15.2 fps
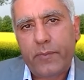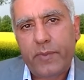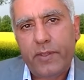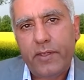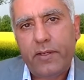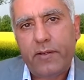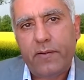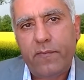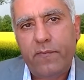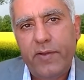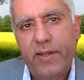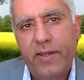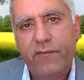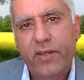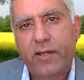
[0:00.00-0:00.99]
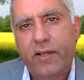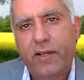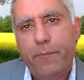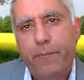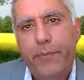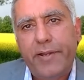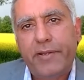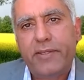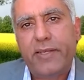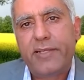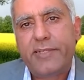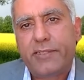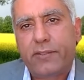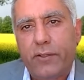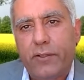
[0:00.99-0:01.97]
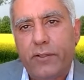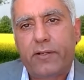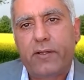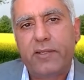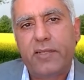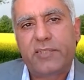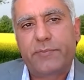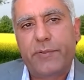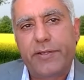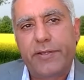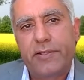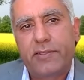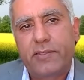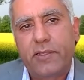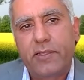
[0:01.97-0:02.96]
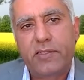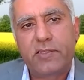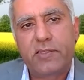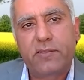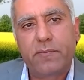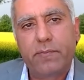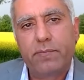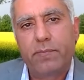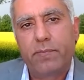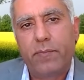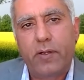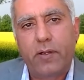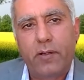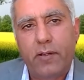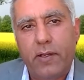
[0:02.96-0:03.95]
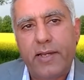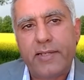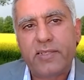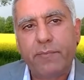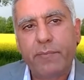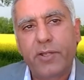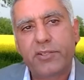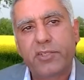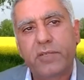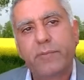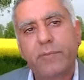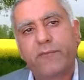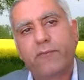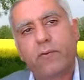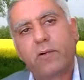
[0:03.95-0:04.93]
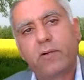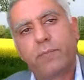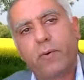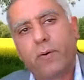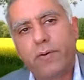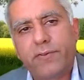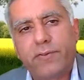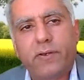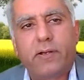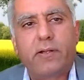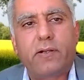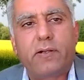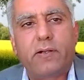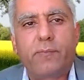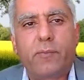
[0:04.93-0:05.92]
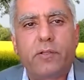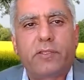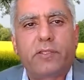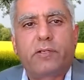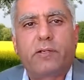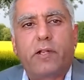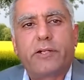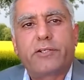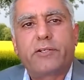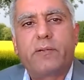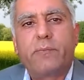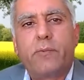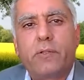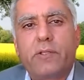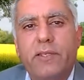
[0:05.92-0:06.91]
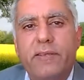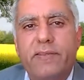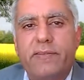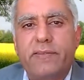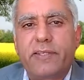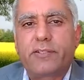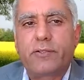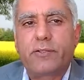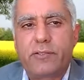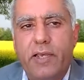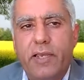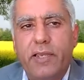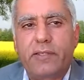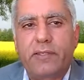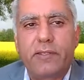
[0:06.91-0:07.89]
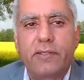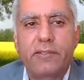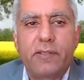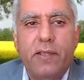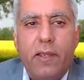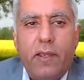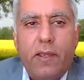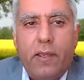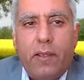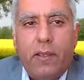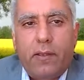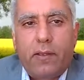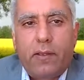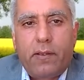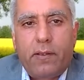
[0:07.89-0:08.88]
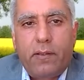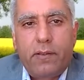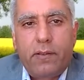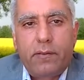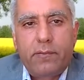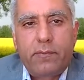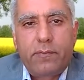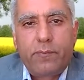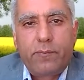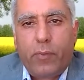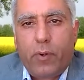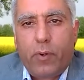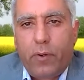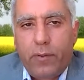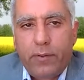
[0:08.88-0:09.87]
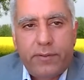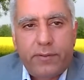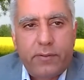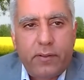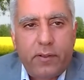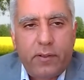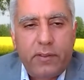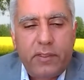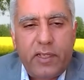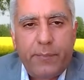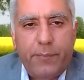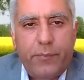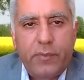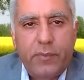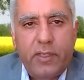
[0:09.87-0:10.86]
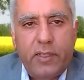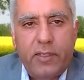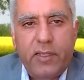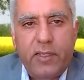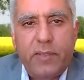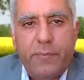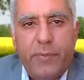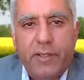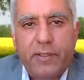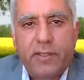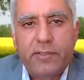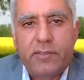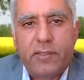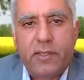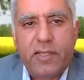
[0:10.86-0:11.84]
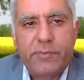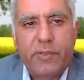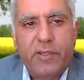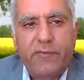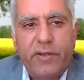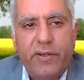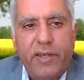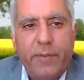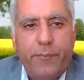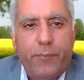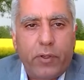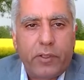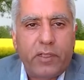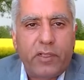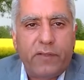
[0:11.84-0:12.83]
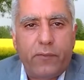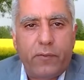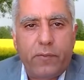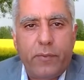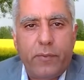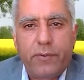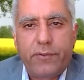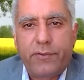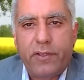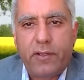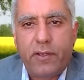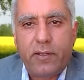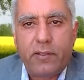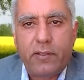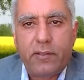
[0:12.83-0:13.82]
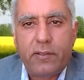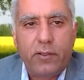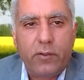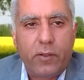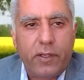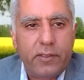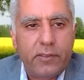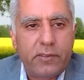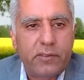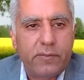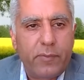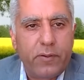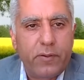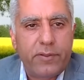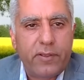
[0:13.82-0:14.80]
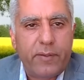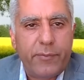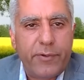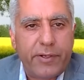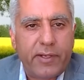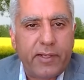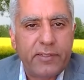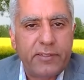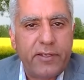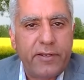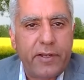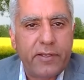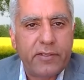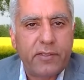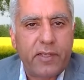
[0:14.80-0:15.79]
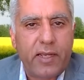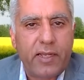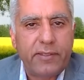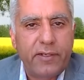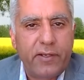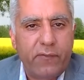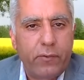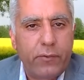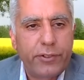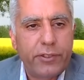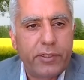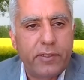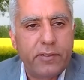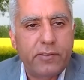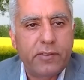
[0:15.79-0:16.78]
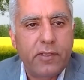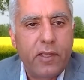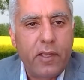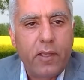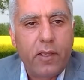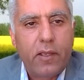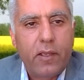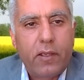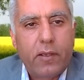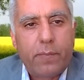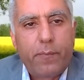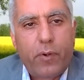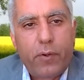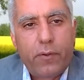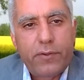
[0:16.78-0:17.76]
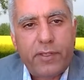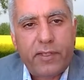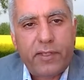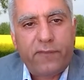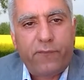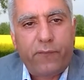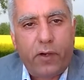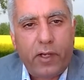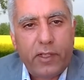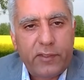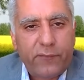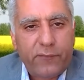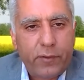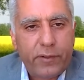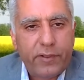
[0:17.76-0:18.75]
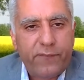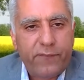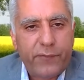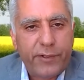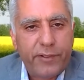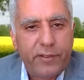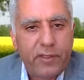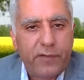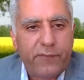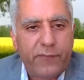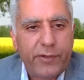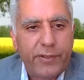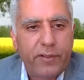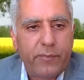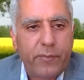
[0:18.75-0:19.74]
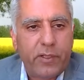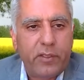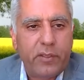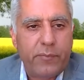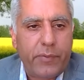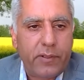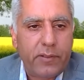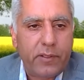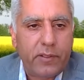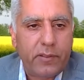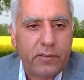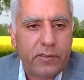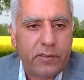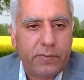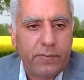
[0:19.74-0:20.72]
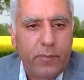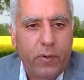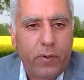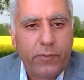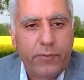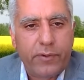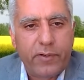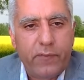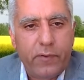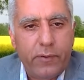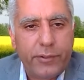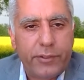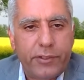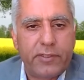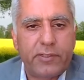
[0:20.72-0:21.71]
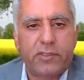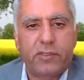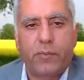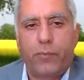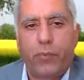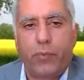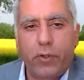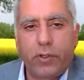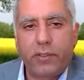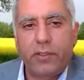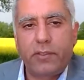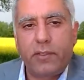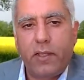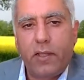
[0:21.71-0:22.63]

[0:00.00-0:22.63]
Yeah, when we compare the historical experiences, as I mentioned before, both are multicultural, multi-ethnic societies. The independence has been very important for both Iran and the US. Both Americans and Iranians had revolutions. Both had fought for their freedom and independence. Both revolutions supported